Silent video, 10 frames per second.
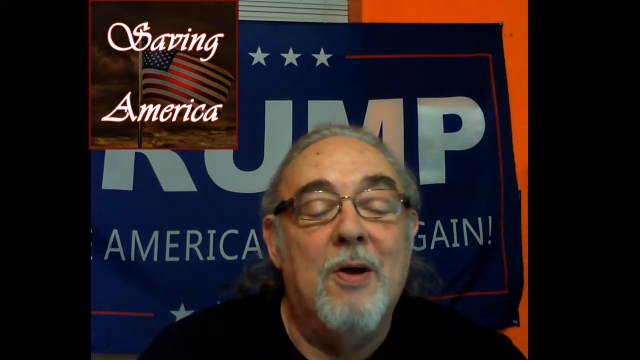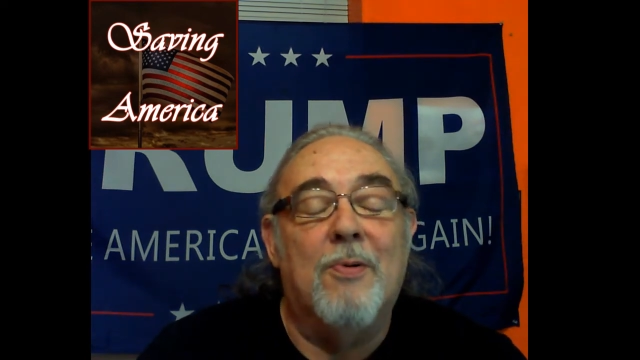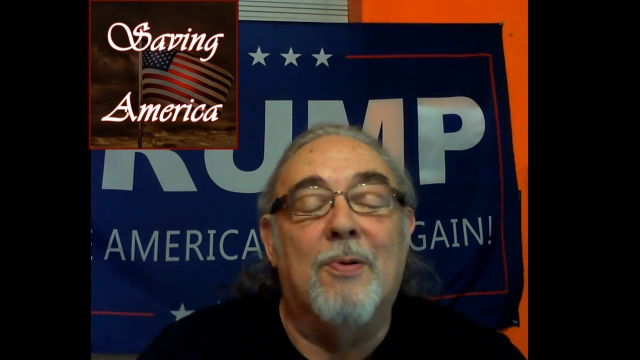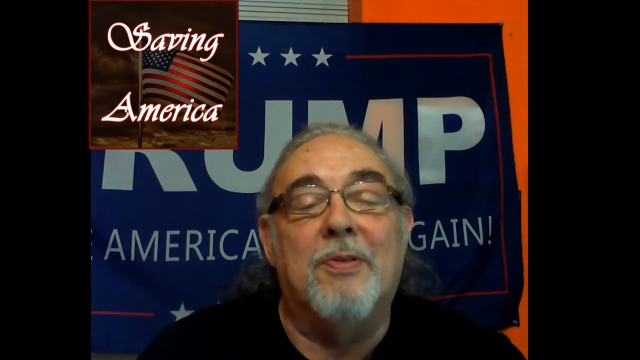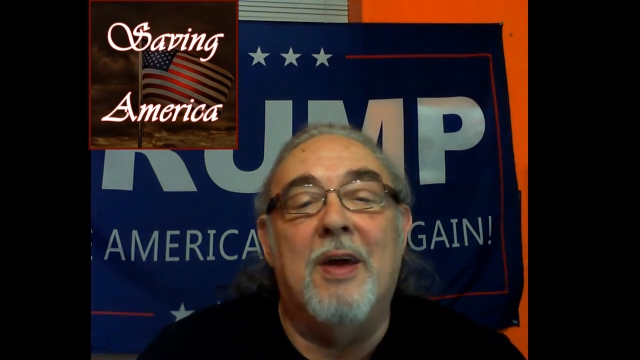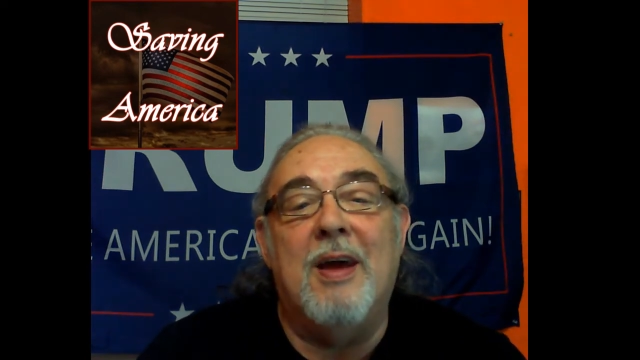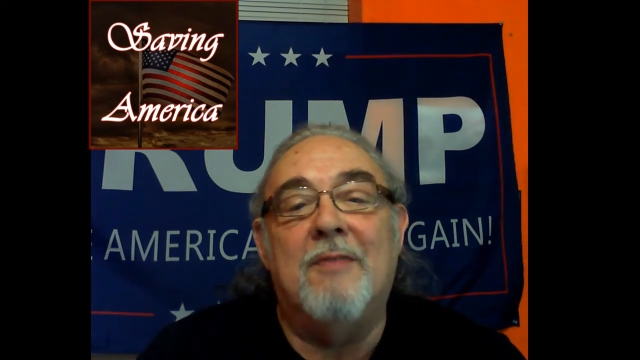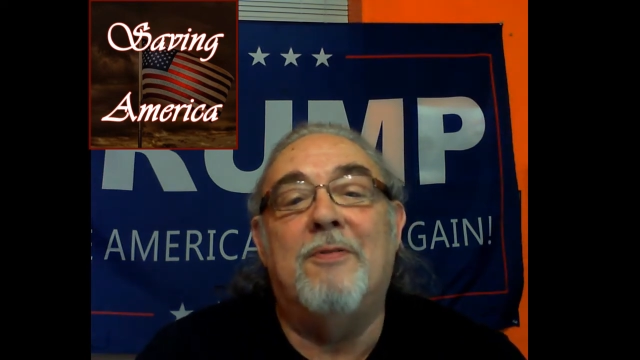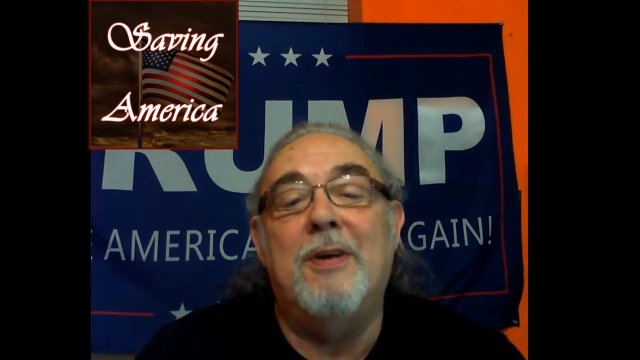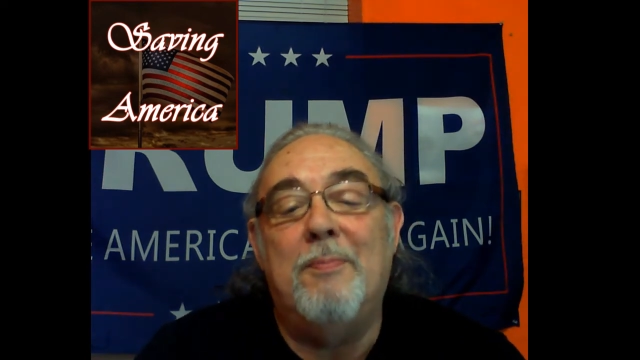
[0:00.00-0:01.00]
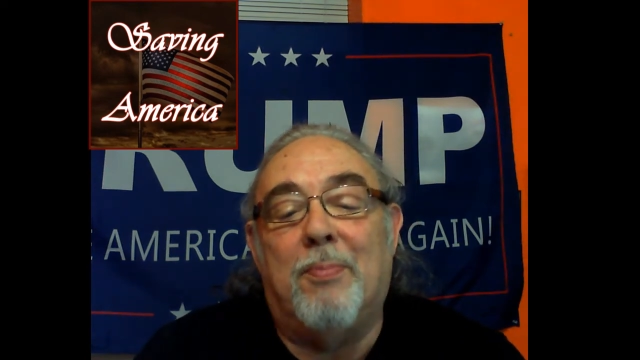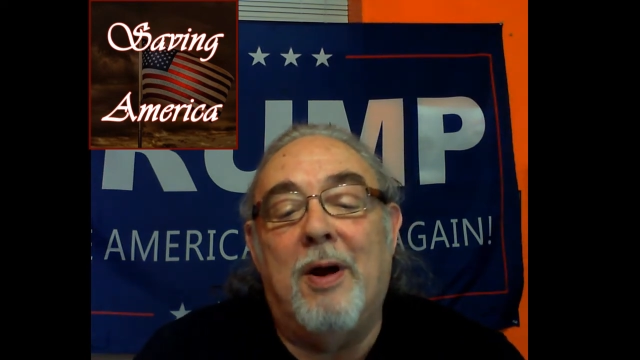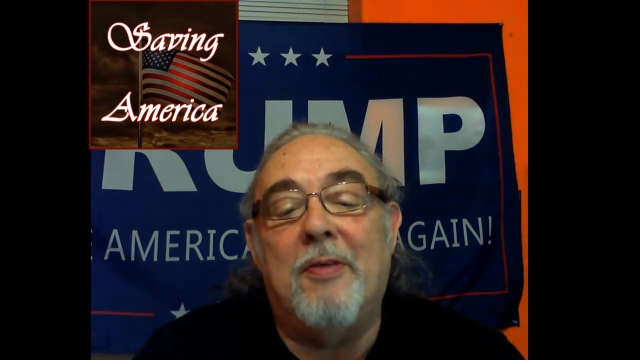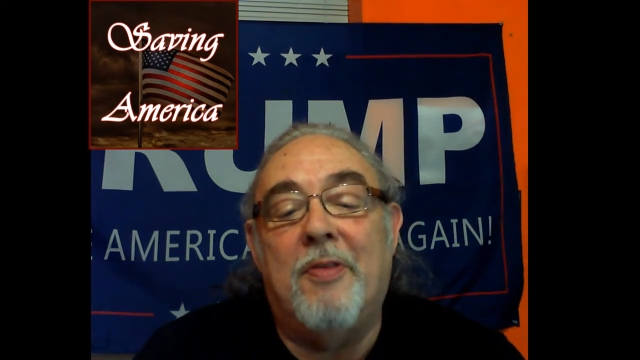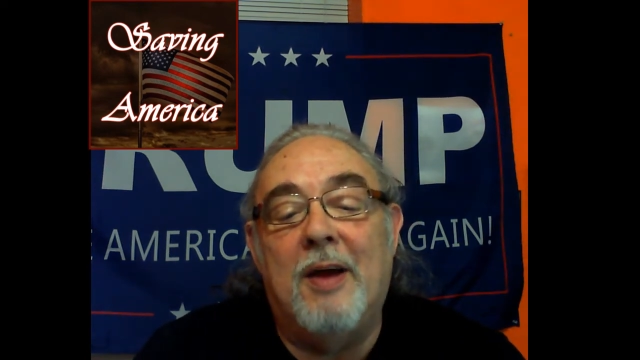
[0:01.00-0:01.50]
with every
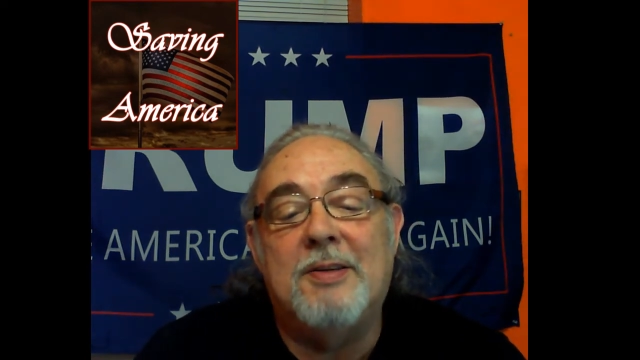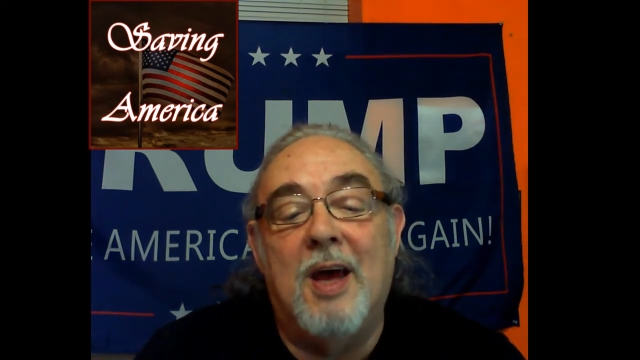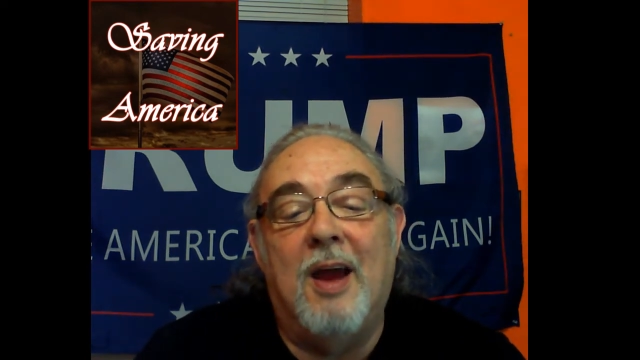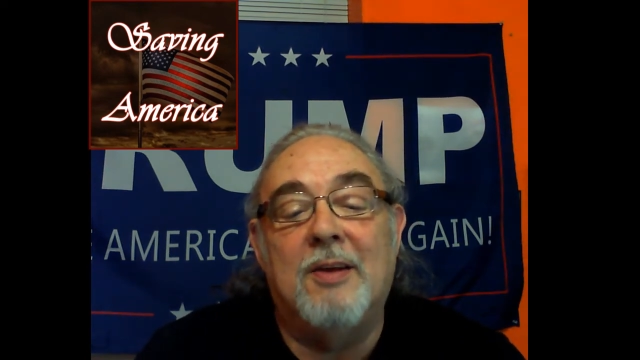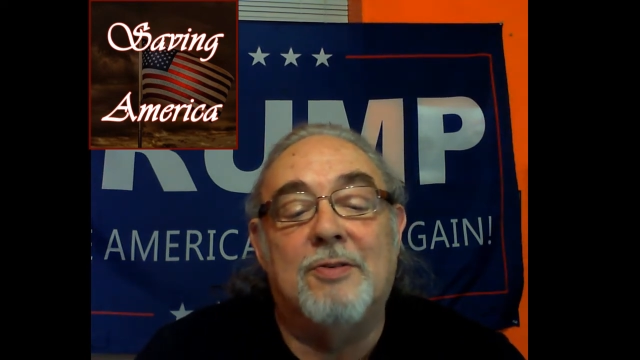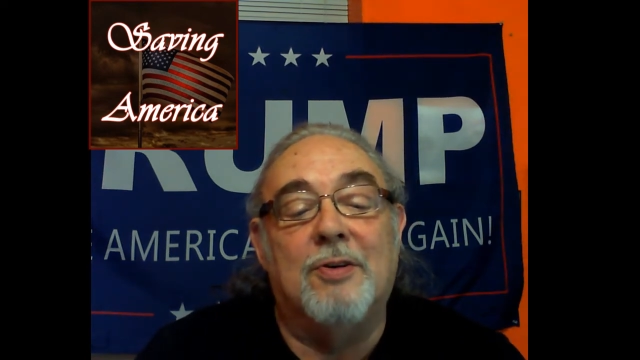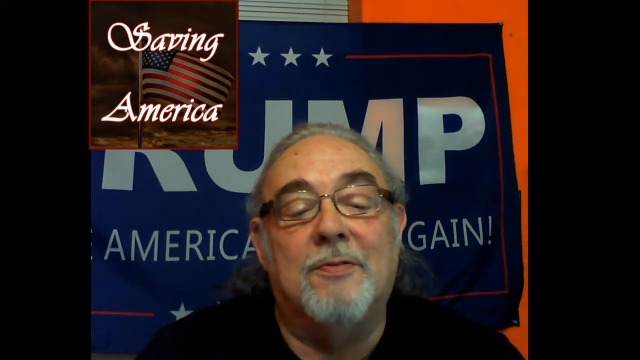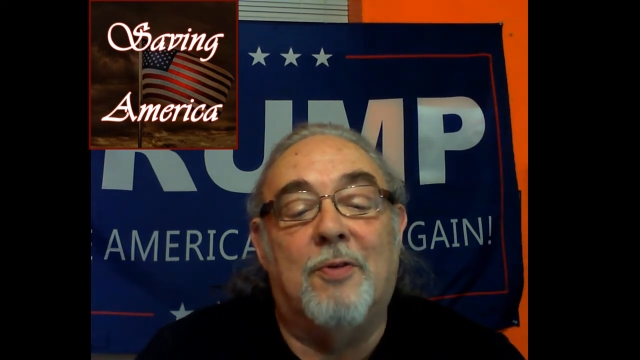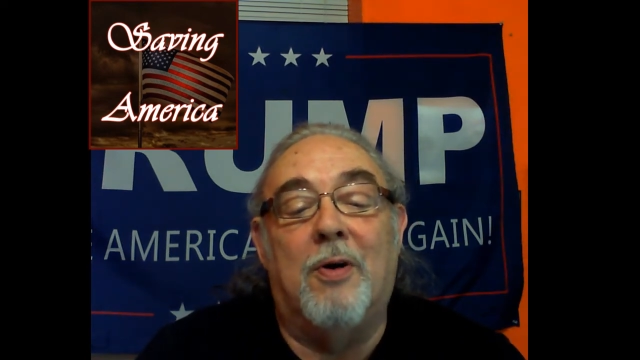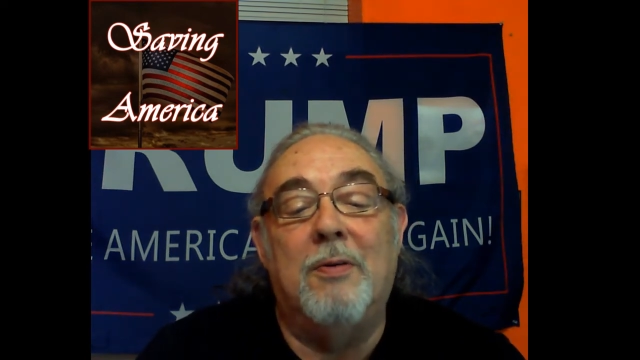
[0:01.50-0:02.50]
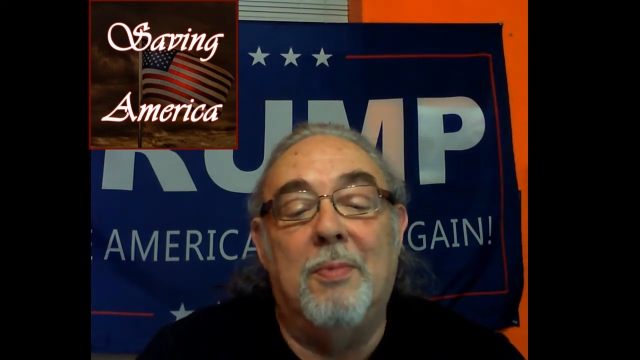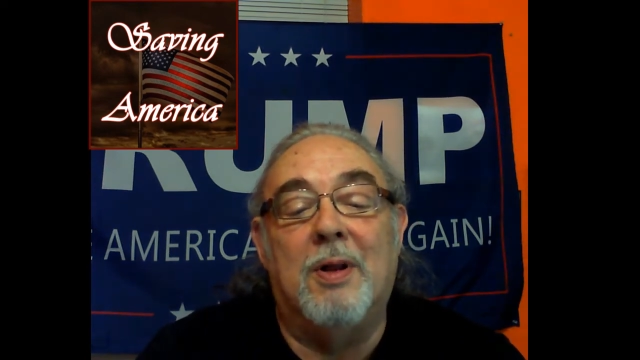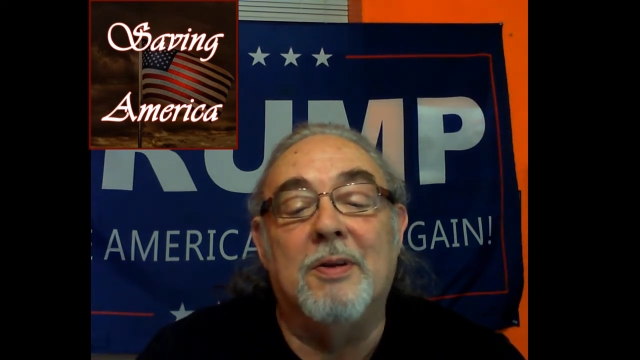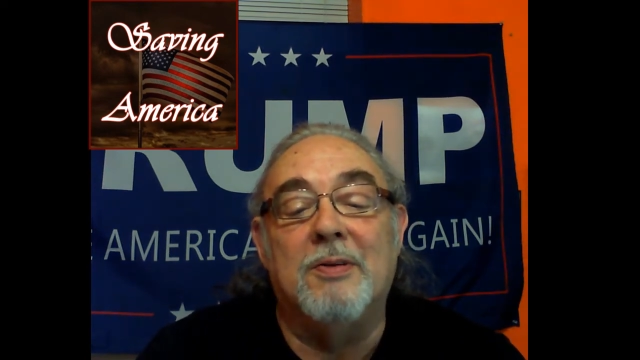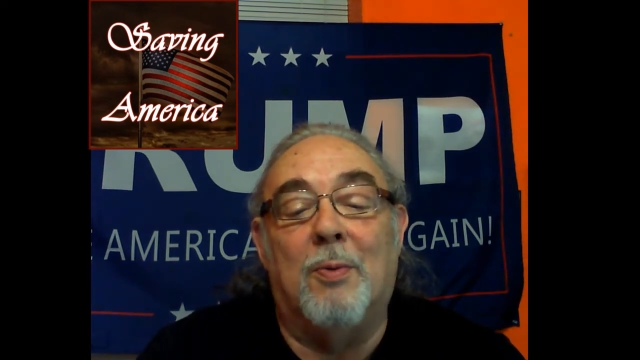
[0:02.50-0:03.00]
breath they take to avoid
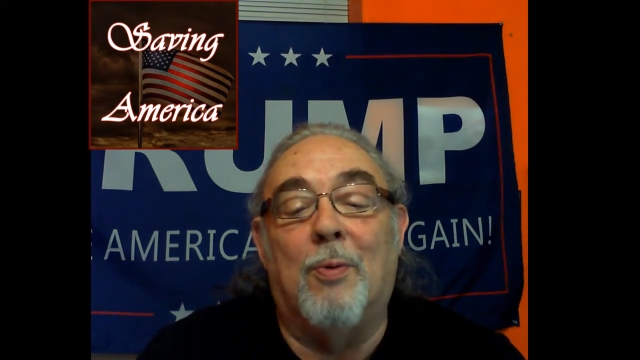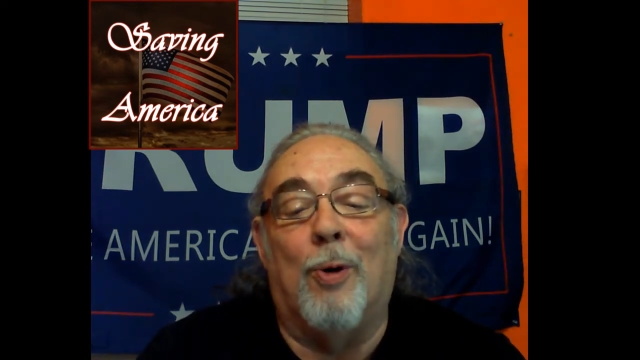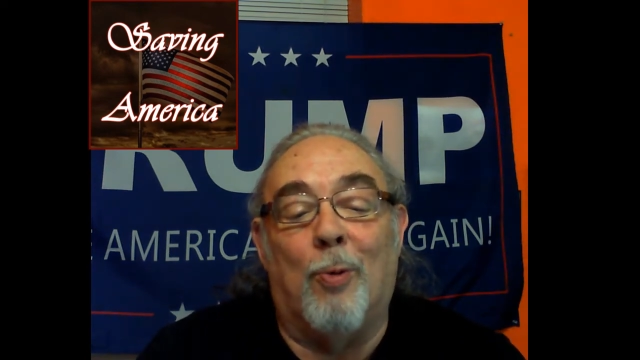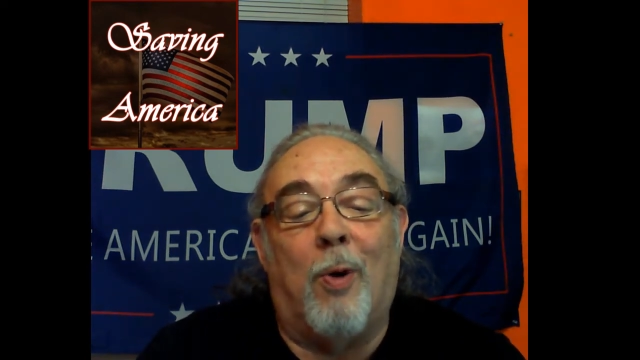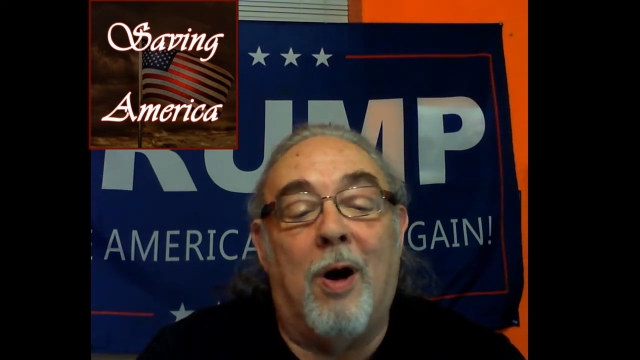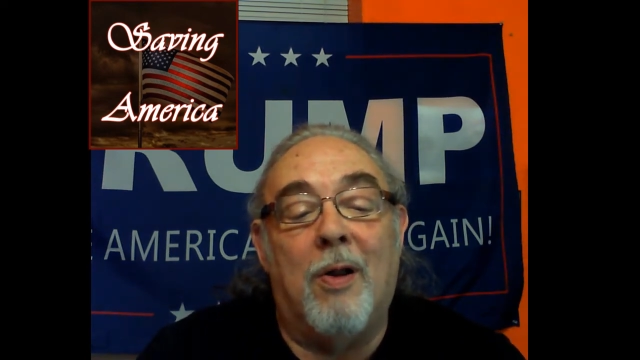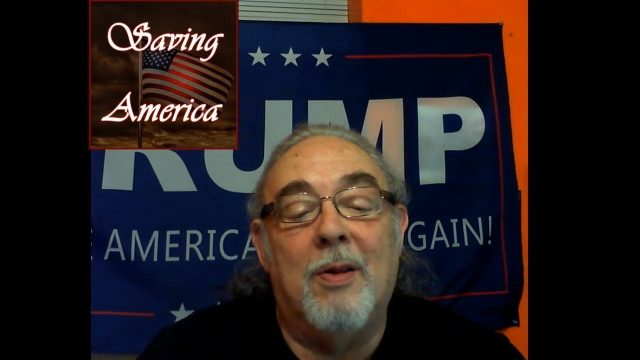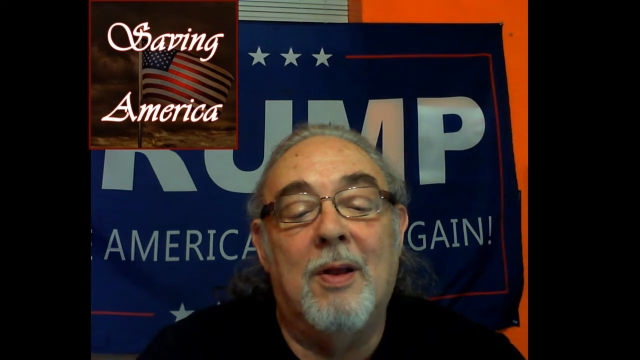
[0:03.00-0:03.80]
building the border wall.